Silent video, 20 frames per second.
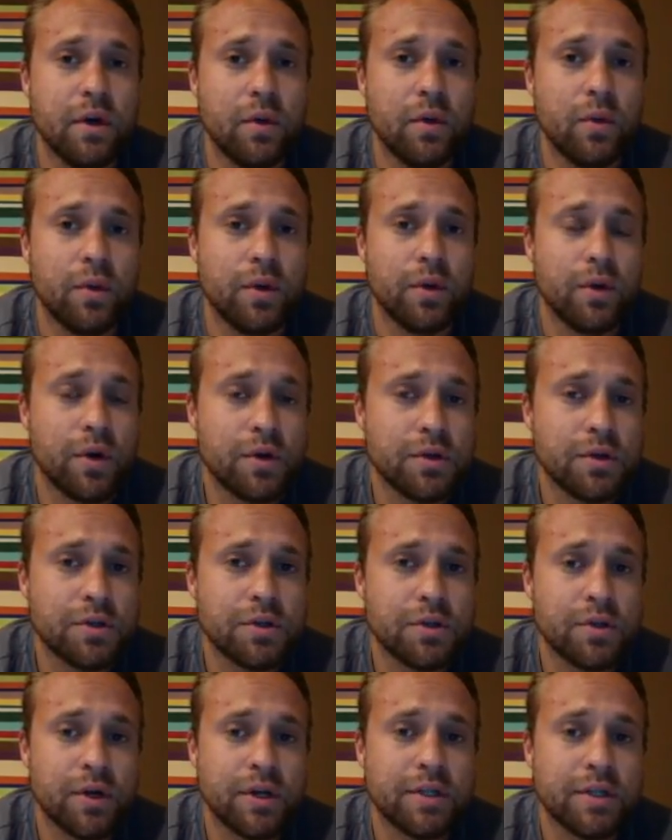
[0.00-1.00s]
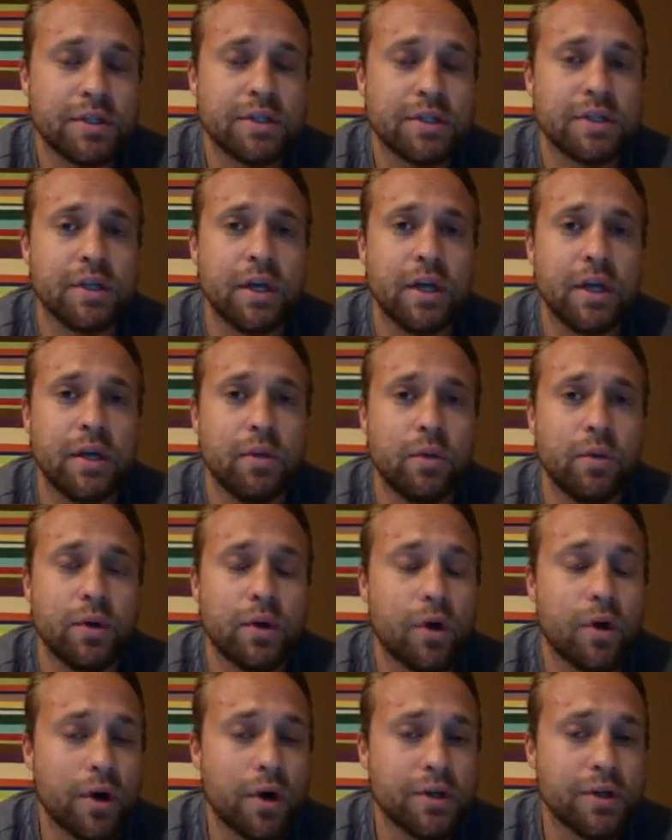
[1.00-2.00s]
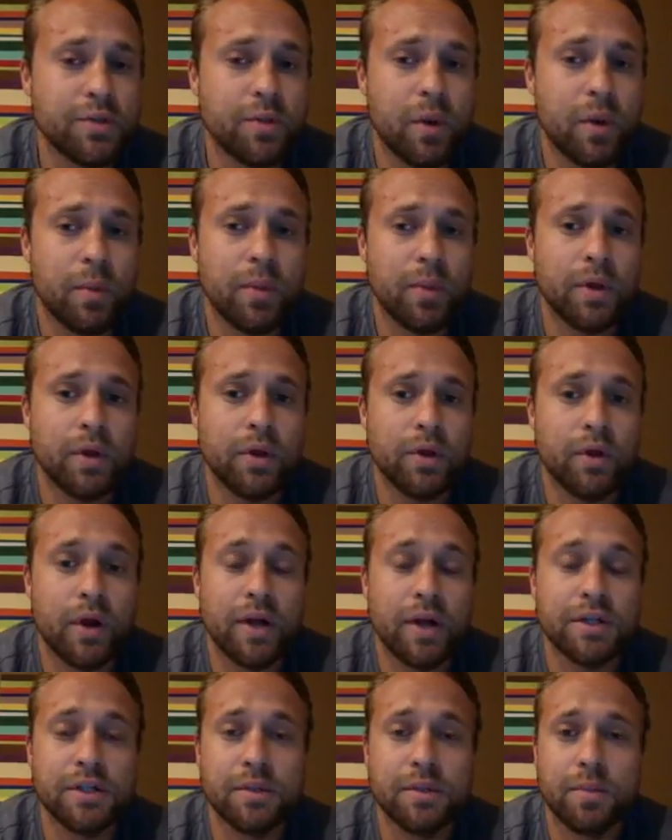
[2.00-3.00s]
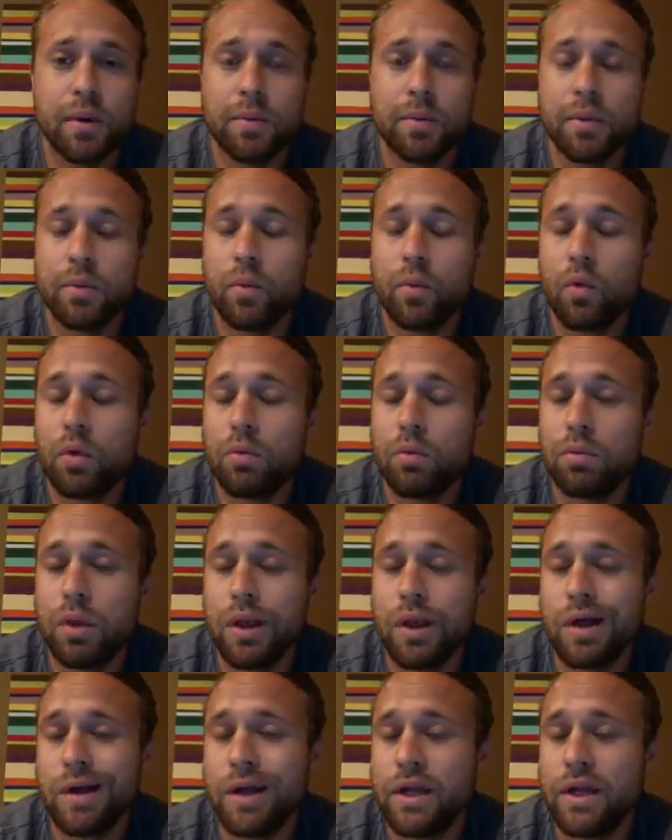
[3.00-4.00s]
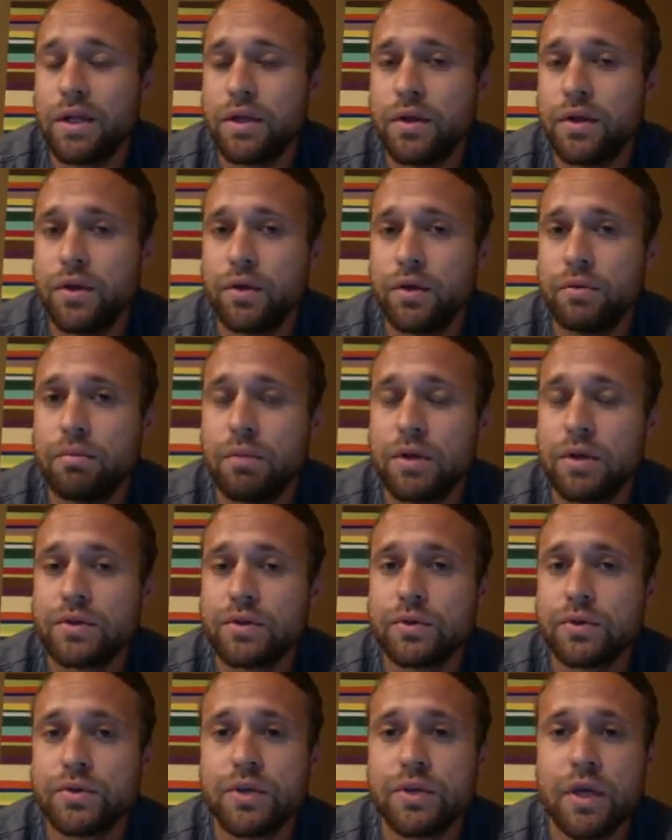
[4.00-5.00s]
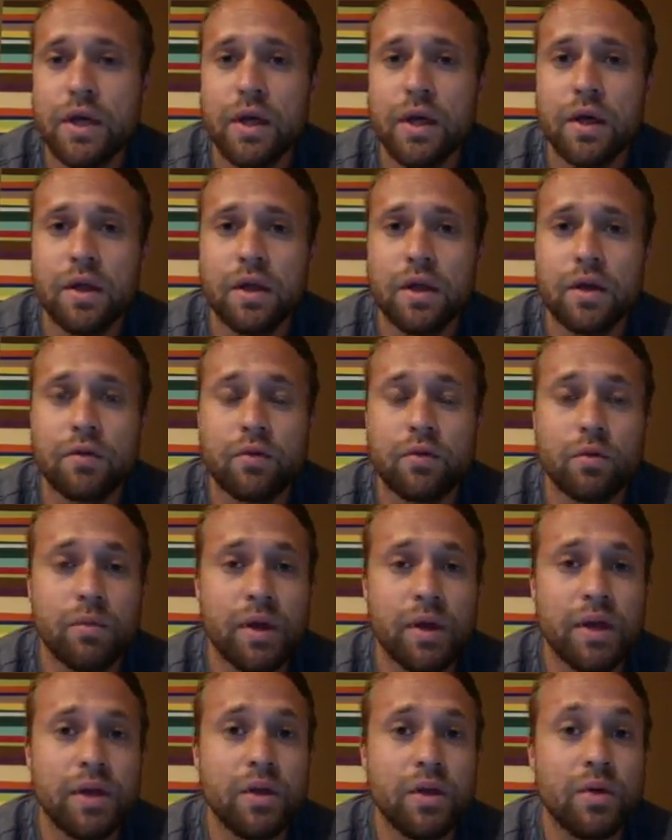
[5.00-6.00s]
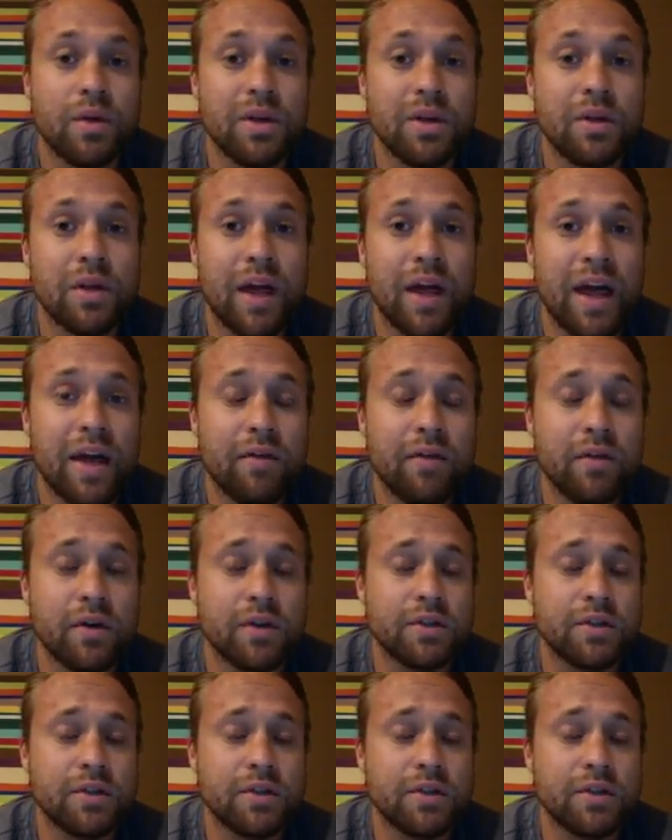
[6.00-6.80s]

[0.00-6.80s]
When you're under stress and when your heart's pumping, you're actually pumping more blood into your muscles, therefore making you a little heavier.